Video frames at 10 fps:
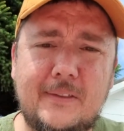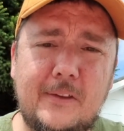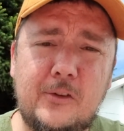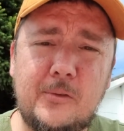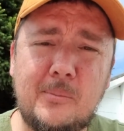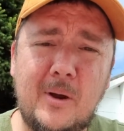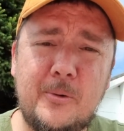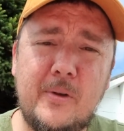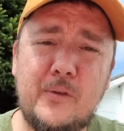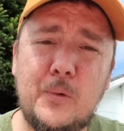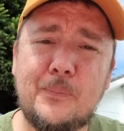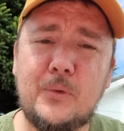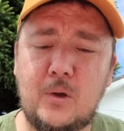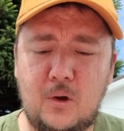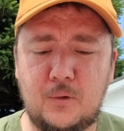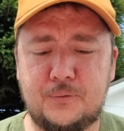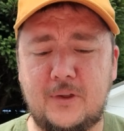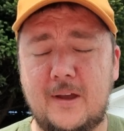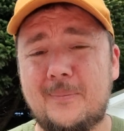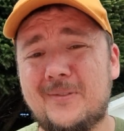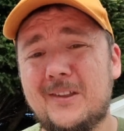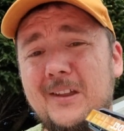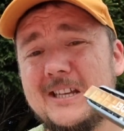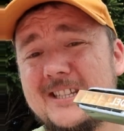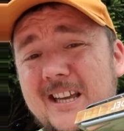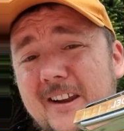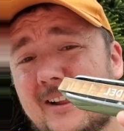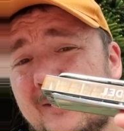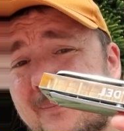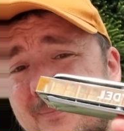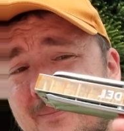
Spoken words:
This is my review of the Seydel